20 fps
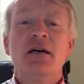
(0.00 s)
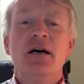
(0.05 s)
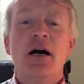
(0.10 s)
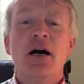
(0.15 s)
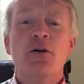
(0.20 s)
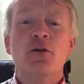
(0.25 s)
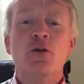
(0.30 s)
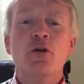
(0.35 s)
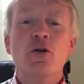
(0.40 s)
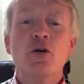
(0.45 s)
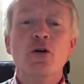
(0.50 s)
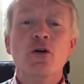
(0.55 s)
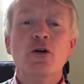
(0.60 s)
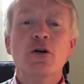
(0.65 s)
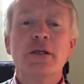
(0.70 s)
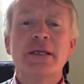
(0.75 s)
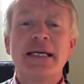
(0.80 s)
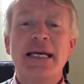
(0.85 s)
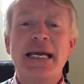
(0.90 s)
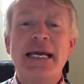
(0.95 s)
are
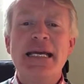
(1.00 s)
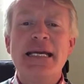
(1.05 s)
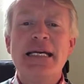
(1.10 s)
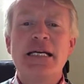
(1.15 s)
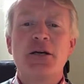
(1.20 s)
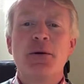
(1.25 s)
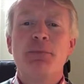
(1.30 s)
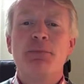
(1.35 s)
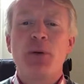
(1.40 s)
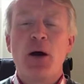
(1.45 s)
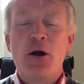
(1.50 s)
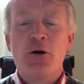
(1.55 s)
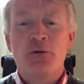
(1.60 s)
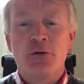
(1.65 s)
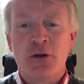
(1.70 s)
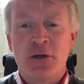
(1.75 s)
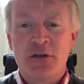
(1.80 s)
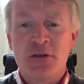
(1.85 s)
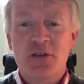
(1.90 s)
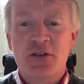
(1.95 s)
all key
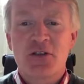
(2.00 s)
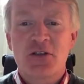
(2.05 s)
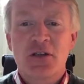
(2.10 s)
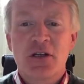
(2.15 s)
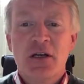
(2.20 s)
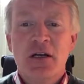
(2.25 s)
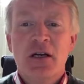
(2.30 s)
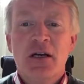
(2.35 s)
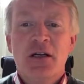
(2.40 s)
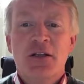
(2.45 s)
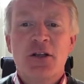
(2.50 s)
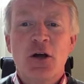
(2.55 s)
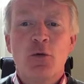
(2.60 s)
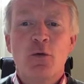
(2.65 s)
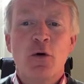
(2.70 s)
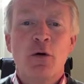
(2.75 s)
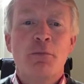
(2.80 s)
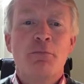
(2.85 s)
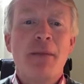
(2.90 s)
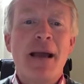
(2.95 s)
components that
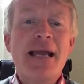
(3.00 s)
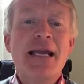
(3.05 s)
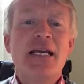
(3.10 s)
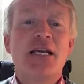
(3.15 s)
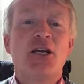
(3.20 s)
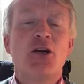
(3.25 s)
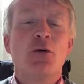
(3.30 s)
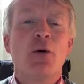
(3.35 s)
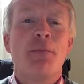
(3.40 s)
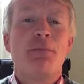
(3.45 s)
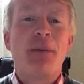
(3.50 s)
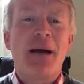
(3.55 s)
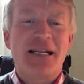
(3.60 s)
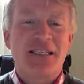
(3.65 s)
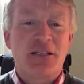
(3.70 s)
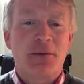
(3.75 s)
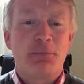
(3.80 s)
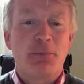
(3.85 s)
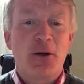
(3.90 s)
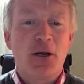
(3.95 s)
will make you a
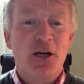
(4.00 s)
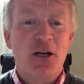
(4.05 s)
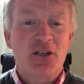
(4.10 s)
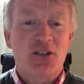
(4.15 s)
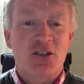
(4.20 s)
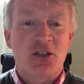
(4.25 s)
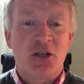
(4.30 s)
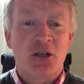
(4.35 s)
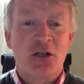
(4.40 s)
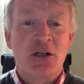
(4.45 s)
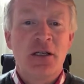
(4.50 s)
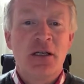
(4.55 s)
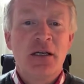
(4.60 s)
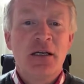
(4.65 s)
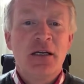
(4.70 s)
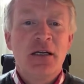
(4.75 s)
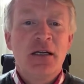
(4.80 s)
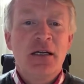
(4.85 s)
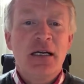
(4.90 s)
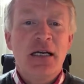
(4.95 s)
better person
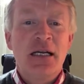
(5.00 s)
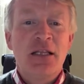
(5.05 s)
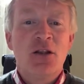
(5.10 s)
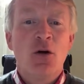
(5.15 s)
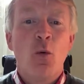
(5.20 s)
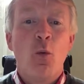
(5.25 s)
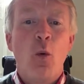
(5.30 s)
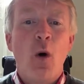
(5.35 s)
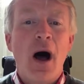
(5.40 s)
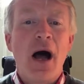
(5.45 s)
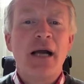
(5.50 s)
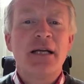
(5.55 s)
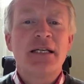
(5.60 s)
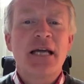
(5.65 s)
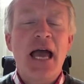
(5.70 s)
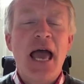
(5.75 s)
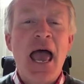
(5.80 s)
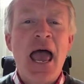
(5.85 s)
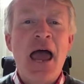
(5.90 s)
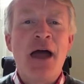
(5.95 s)
in the
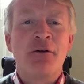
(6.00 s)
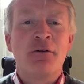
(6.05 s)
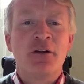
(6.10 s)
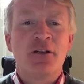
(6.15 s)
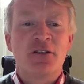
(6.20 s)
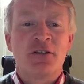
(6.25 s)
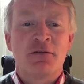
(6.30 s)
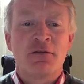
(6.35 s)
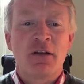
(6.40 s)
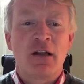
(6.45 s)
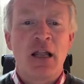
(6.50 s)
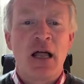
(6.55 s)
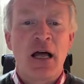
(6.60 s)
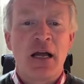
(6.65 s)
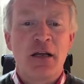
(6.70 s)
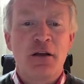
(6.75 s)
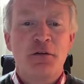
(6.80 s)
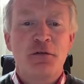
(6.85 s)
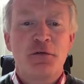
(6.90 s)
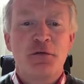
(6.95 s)
wider areas of
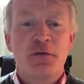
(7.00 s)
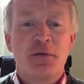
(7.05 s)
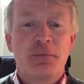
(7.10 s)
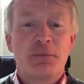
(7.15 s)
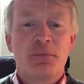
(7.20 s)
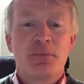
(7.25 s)
life.